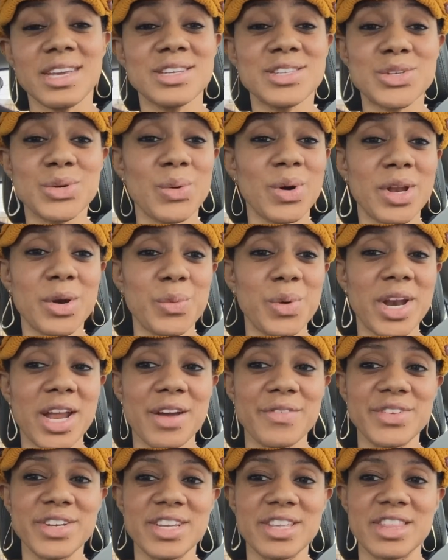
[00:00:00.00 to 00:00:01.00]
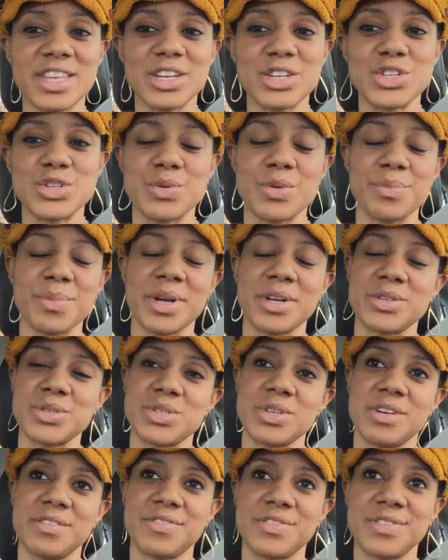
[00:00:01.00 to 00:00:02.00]
So I don't want to have anything to do with
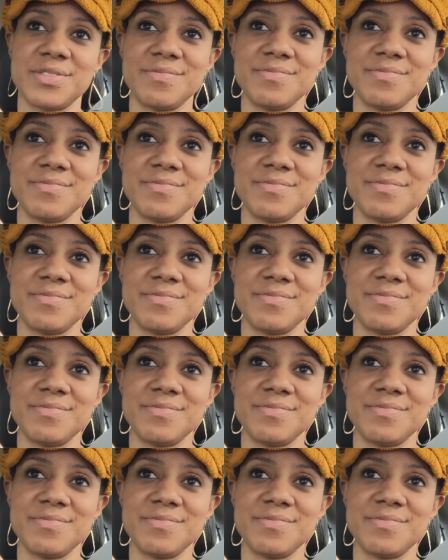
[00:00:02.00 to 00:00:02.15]
Microsoft.